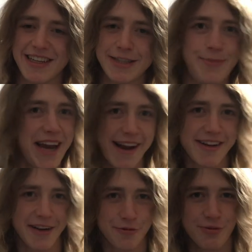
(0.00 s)
he's been
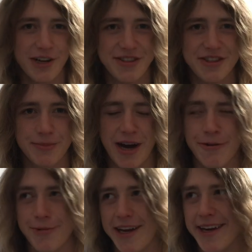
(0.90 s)
acting cringe
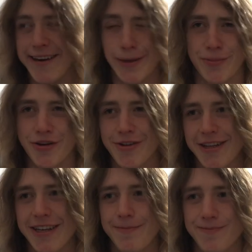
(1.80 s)
about waking up
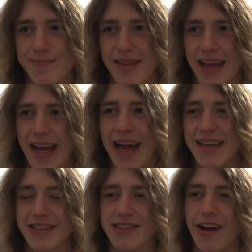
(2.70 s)
early, and
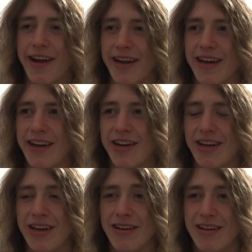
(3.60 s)
it's like,
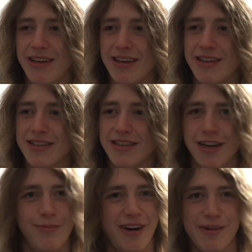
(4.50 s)

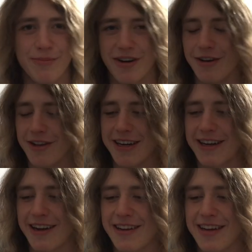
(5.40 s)
come on, bro, like,
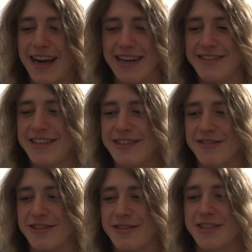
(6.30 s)

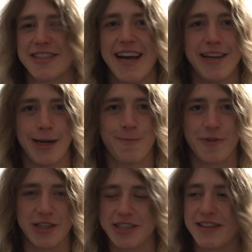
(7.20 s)
you're staying up
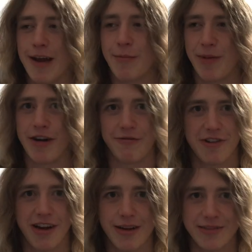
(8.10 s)
for the same amount of
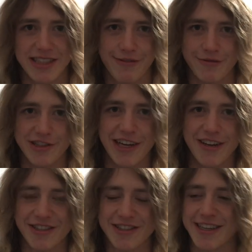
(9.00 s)
time as everyone
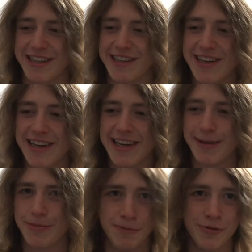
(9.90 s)
else. Like,
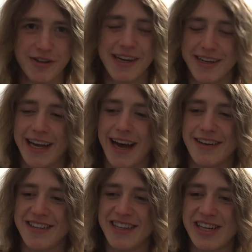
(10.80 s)
people can
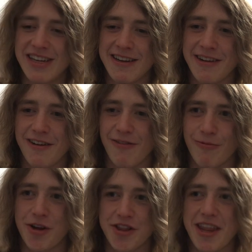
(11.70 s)
get
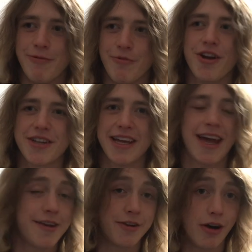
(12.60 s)
what they want to
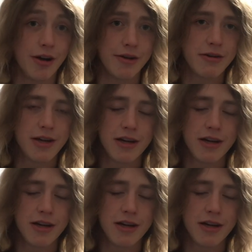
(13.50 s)
get done